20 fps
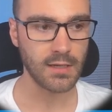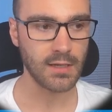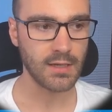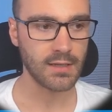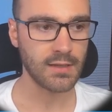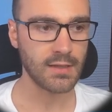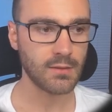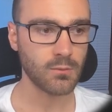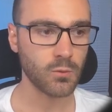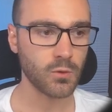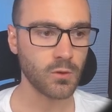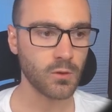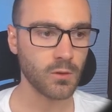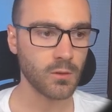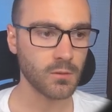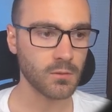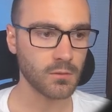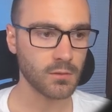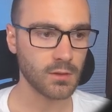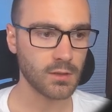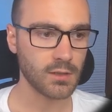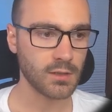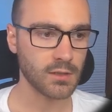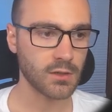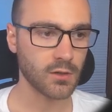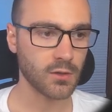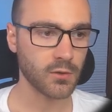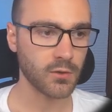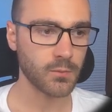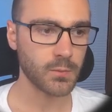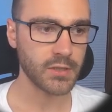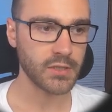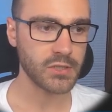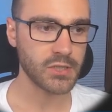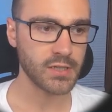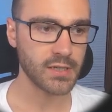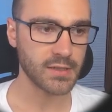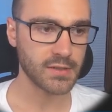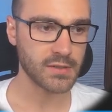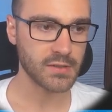And then we'll call the
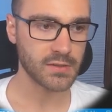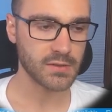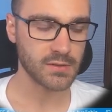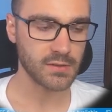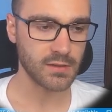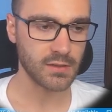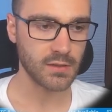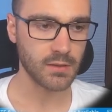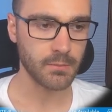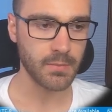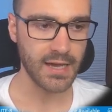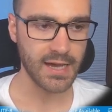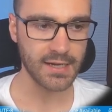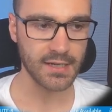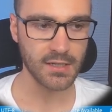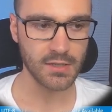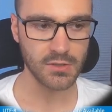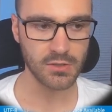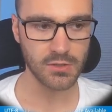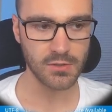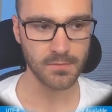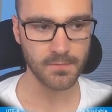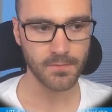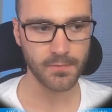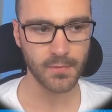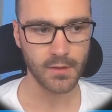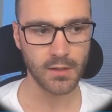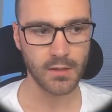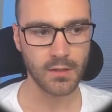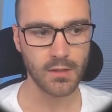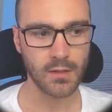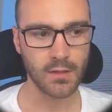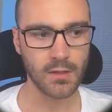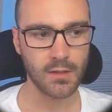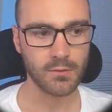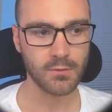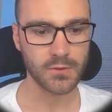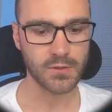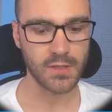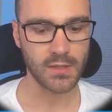PGX package,
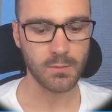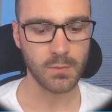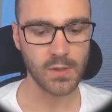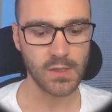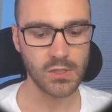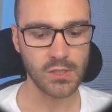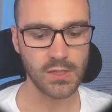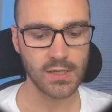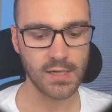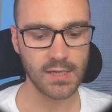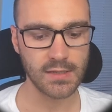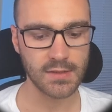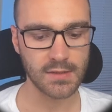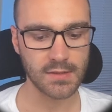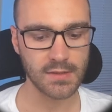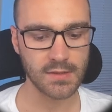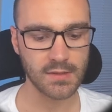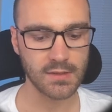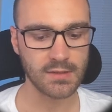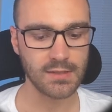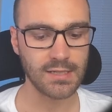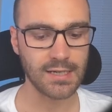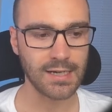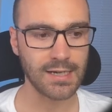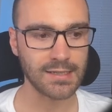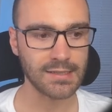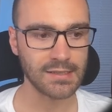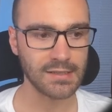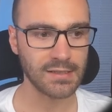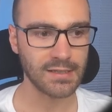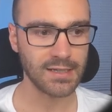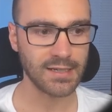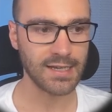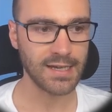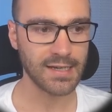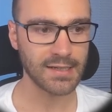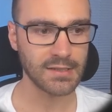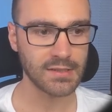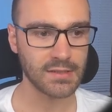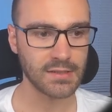and we'll say
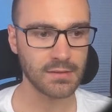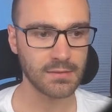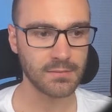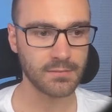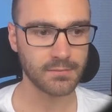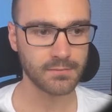pgx.connect.